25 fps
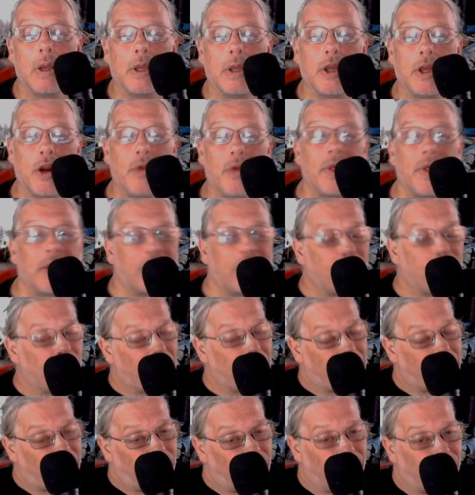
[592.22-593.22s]
They do
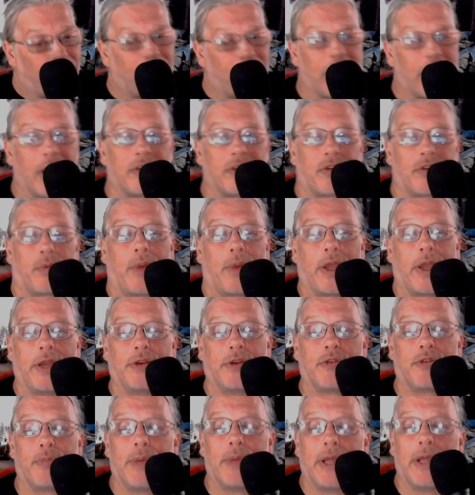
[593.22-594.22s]
lean on the Dead's
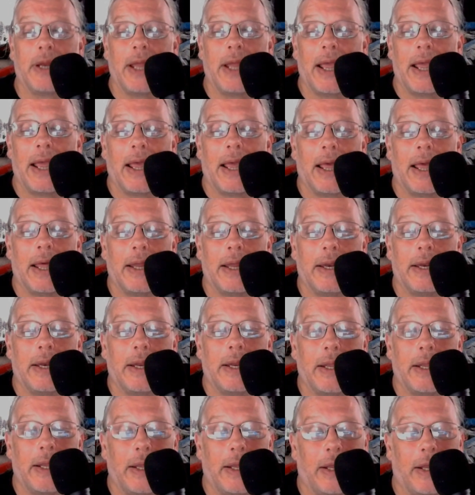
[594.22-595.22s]
arrangement,
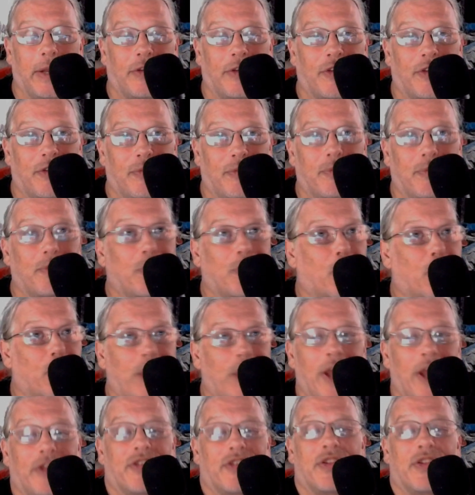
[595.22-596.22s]
and it
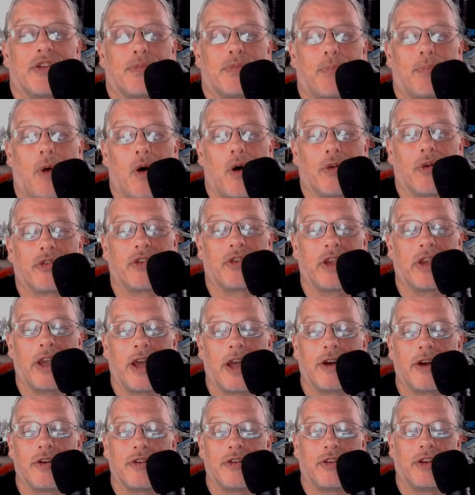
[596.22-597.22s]
creates this pulsing
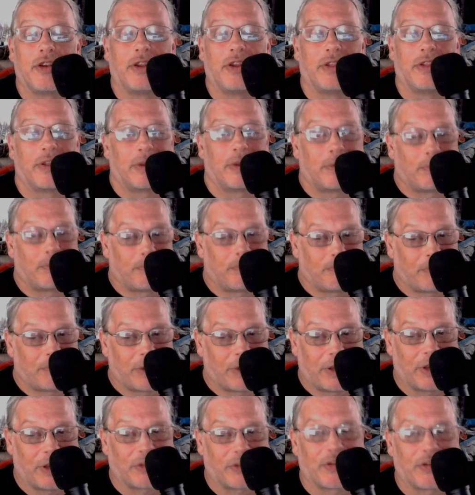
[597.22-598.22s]
energy that
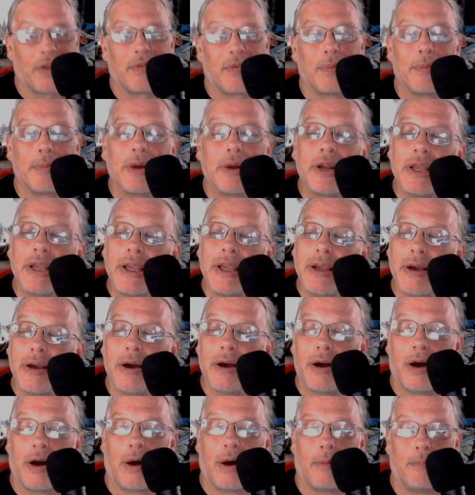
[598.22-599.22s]
gets everybody
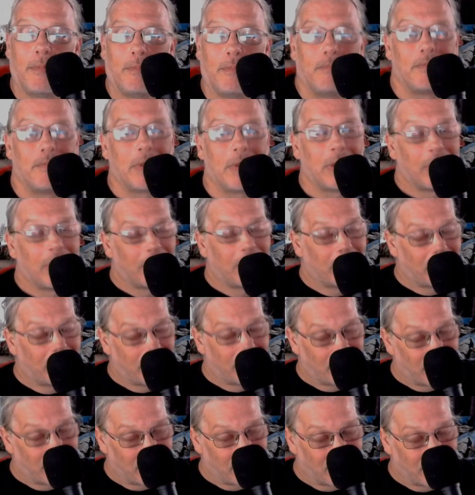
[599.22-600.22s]
up.
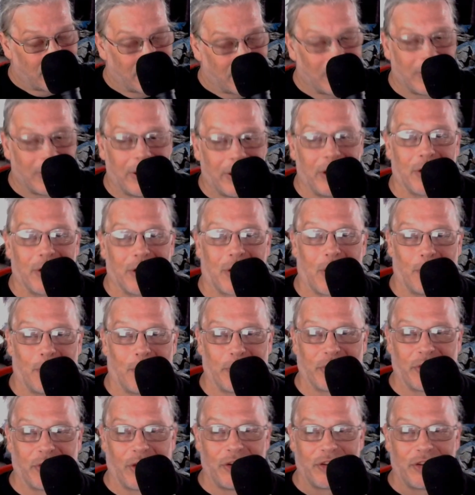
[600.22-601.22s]
Here
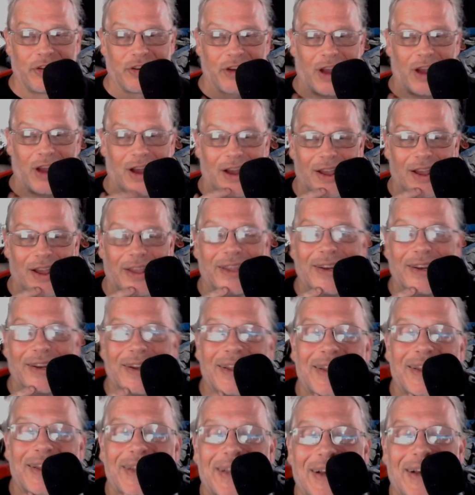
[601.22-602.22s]
Comes
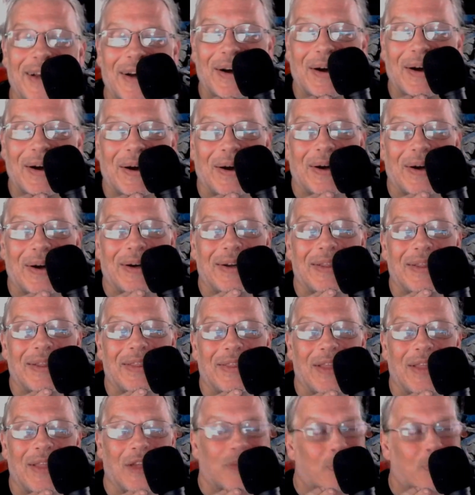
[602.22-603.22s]
Sunshine.
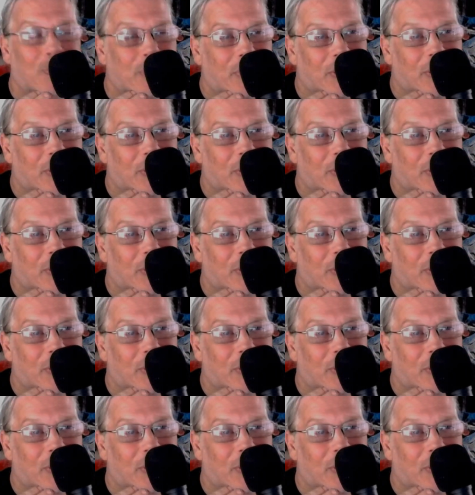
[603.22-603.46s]
That's when